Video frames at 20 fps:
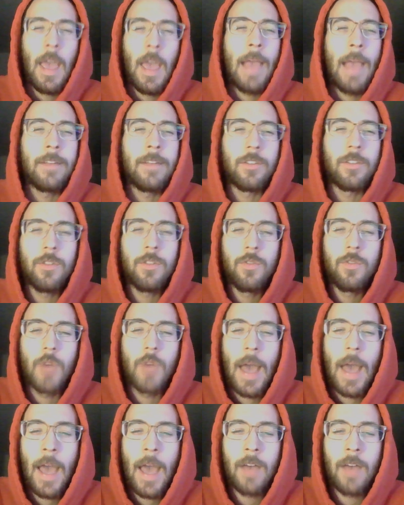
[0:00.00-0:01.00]
And do you
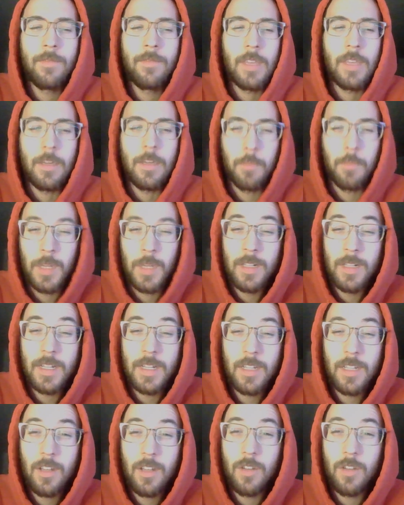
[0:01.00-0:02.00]
have the
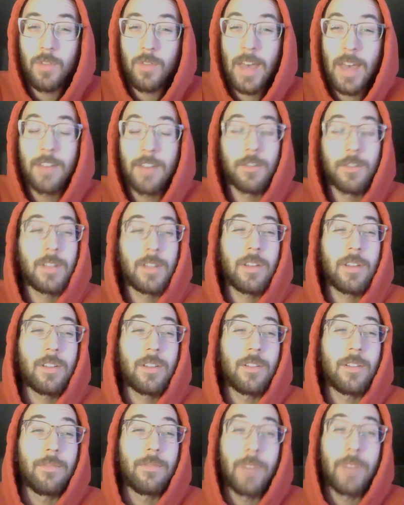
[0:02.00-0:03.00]
ability to do that, or is it going
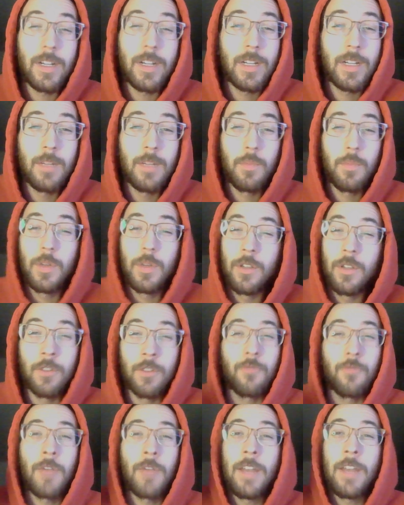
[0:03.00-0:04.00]
to fuck up your
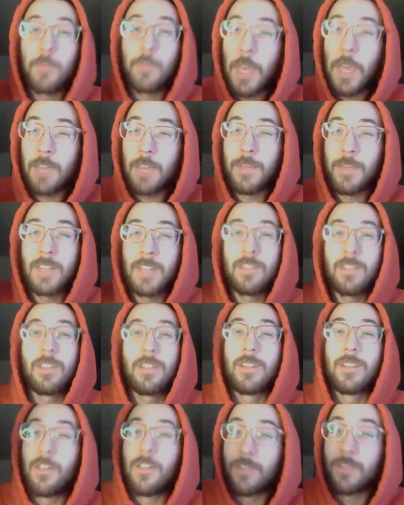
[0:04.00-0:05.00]
rent payments
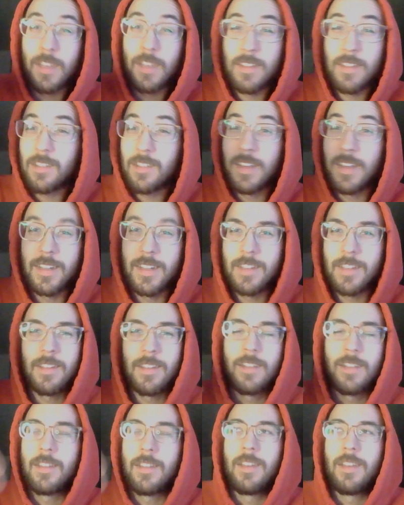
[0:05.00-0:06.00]
and all this, like,
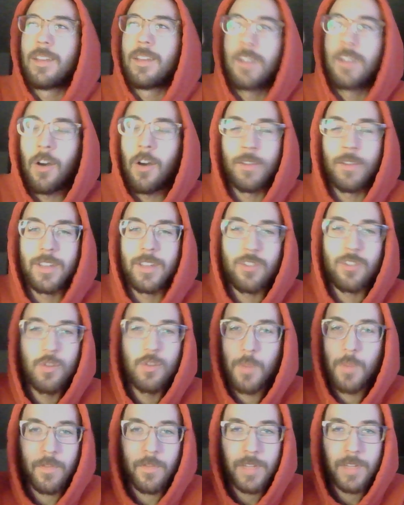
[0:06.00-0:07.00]
all this
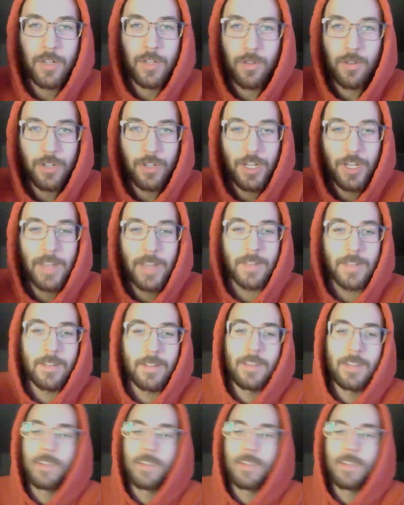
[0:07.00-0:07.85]
superficial shit?